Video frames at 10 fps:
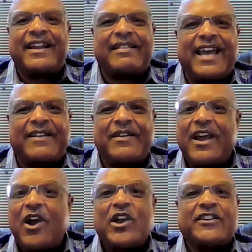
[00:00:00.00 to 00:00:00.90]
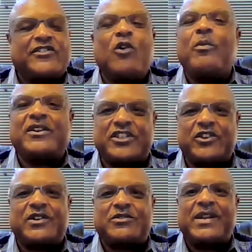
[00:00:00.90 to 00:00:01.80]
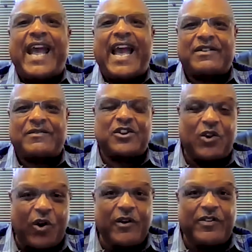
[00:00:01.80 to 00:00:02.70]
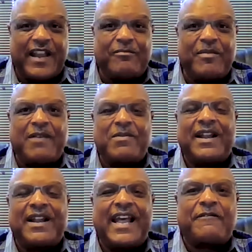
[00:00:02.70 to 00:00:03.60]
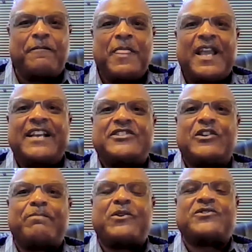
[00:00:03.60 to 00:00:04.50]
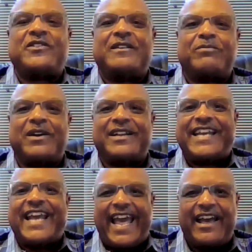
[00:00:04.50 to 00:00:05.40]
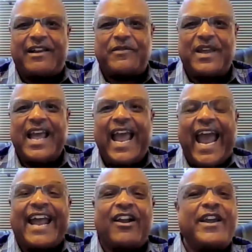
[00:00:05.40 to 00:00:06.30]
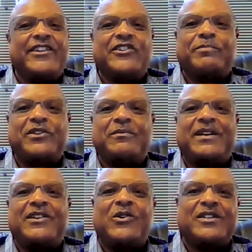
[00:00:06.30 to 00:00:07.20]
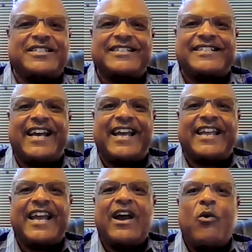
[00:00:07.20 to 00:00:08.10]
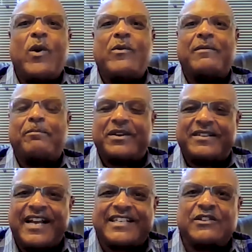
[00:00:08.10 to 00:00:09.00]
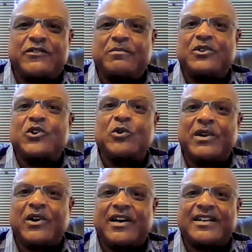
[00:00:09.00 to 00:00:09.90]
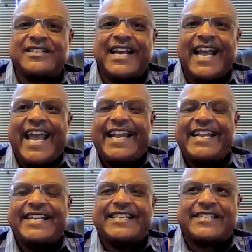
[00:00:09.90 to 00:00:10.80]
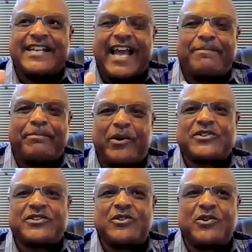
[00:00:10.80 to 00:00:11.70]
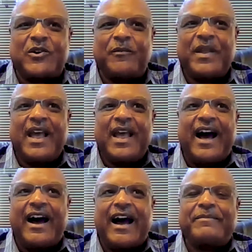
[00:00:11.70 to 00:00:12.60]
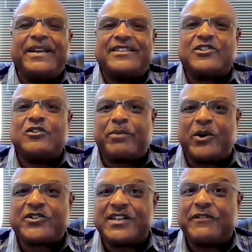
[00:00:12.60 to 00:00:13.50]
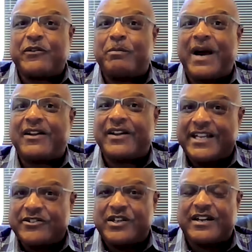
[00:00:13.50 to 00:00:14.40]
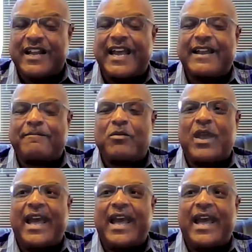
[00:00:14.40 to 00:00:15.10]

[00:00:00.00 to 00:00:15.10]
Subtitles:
like that, there's no more insurance, we have it. So the only thing that may be left is your personal umbrella you have. And all you can do is put them on notice and say, we want protection from you because it is a personal, I'm being sued personally for bodily injury and